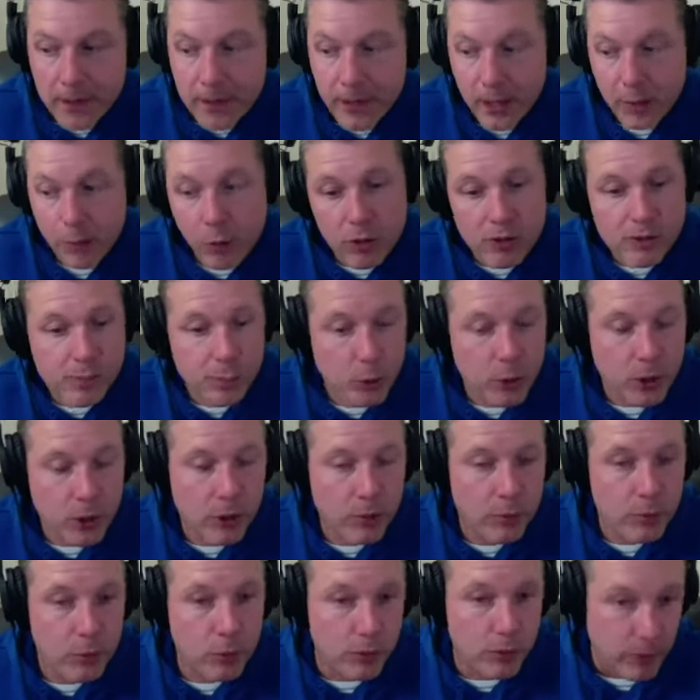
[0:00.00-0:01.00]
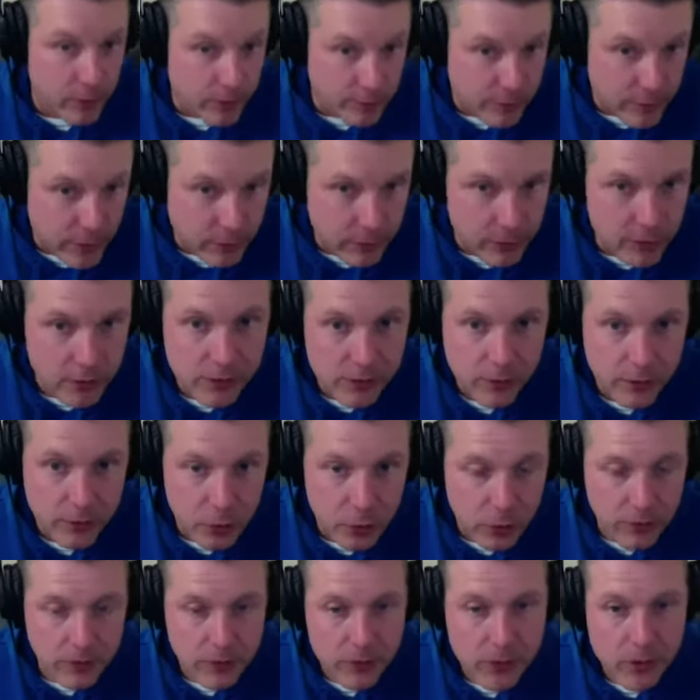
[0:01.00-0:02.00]
It was a pretty good movie. I mean, so if
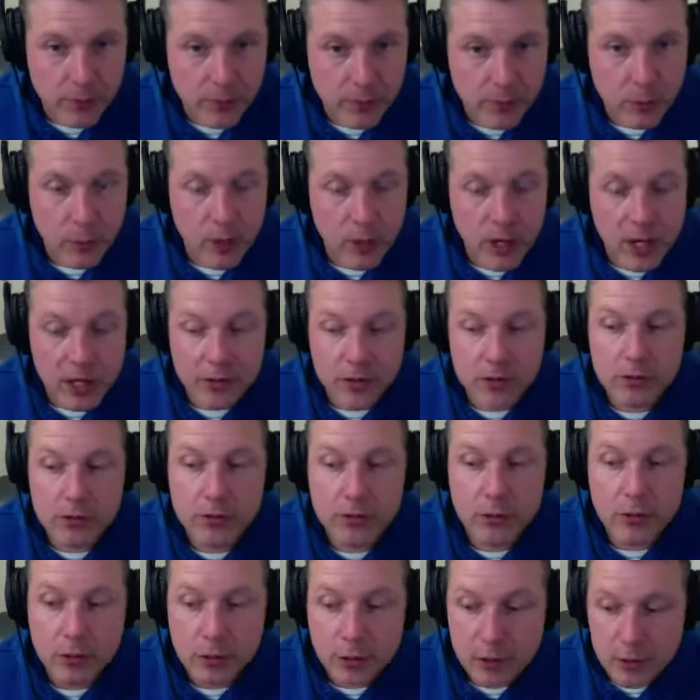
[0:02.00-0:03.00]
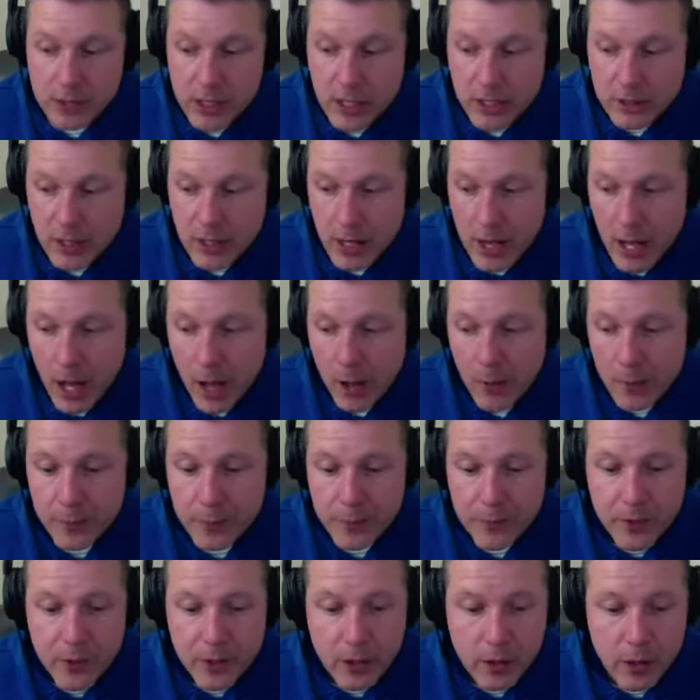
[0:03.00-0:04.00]
you're looking for something to watch, check that out.
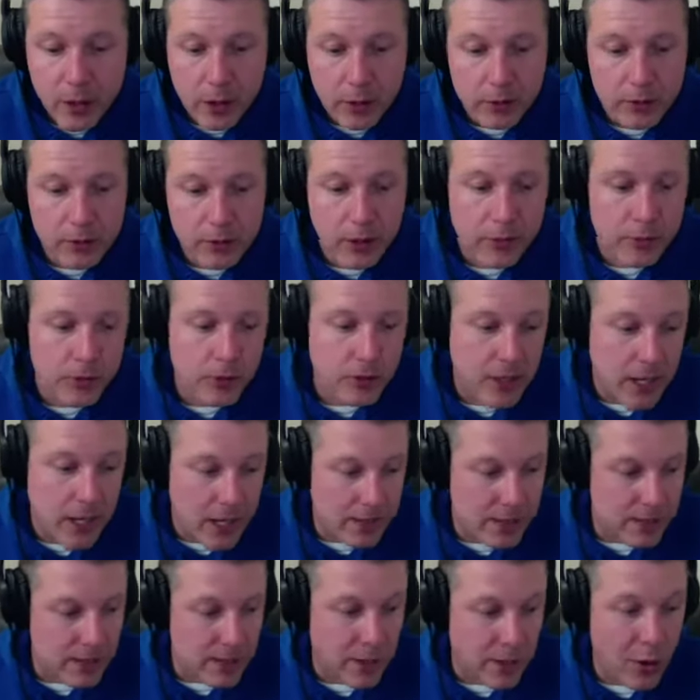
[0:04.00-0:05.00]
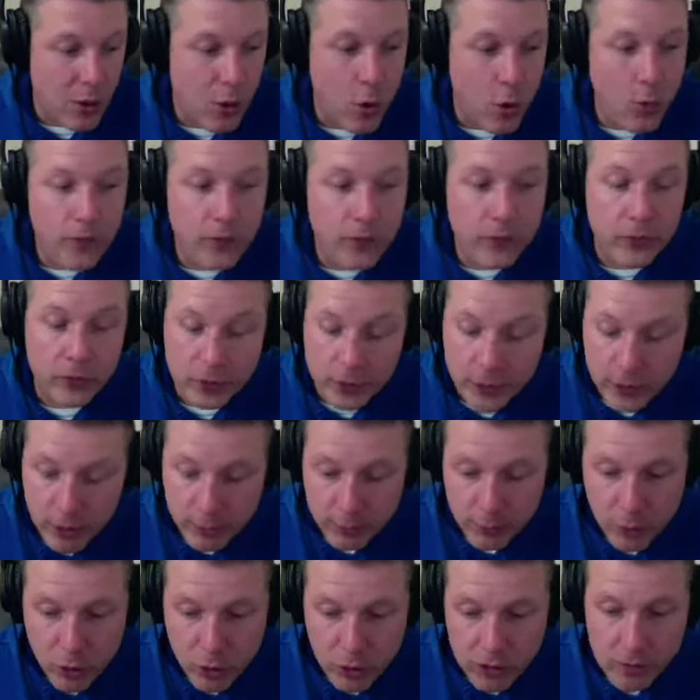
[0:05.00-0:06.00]
Another guest that hopefully,
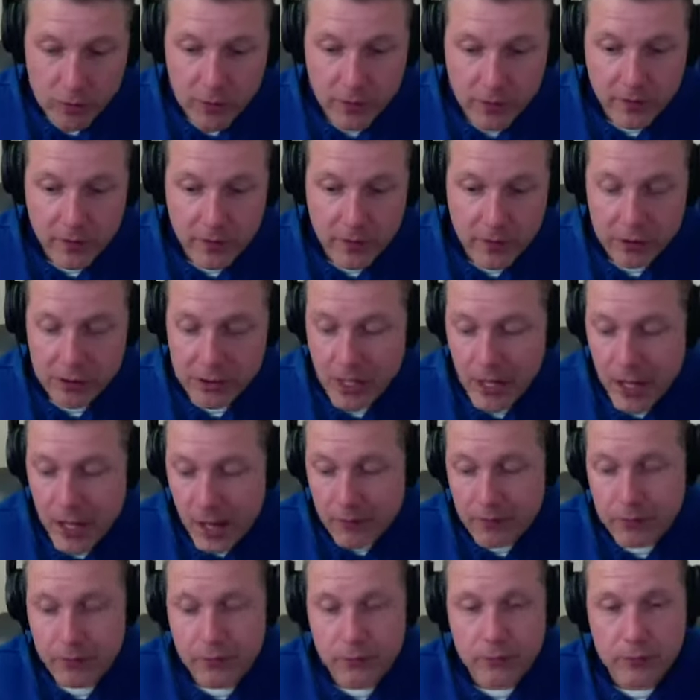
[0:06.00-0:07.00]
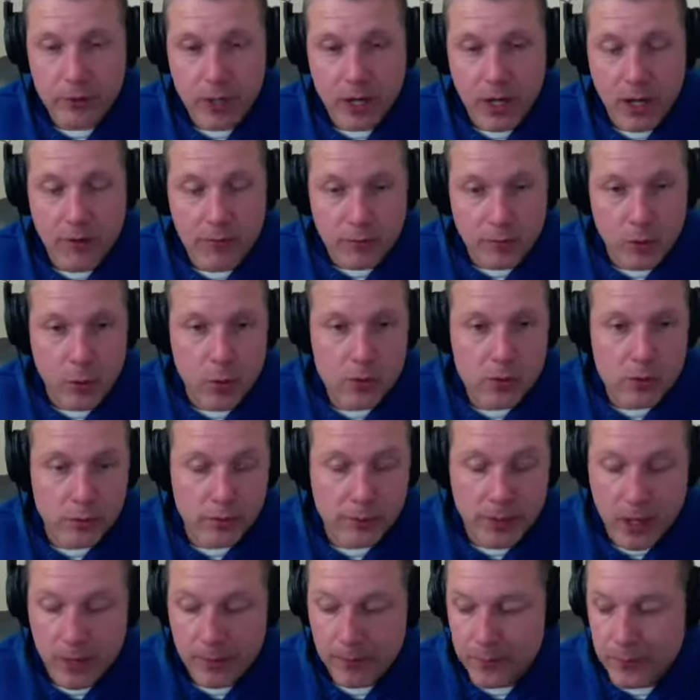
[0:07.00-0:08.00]
I'm crossing my fingers, I haven't wrote to him
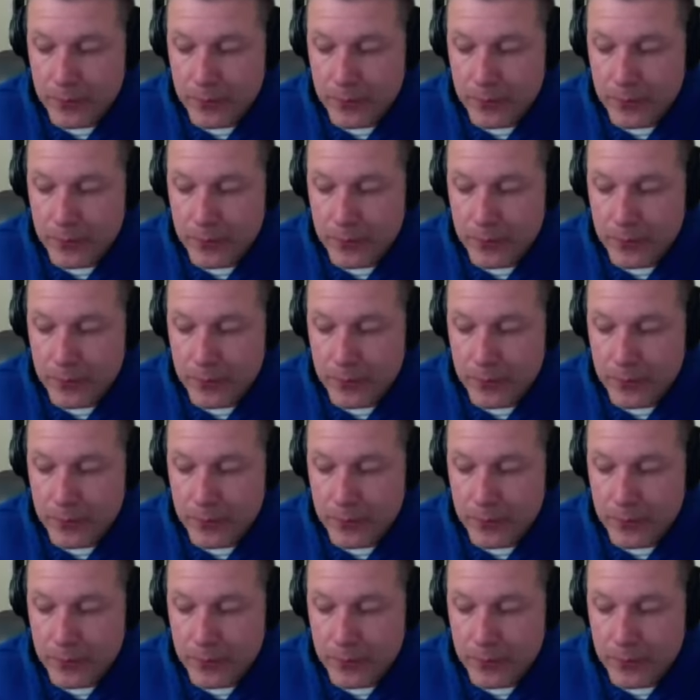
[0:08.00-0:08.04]
yet.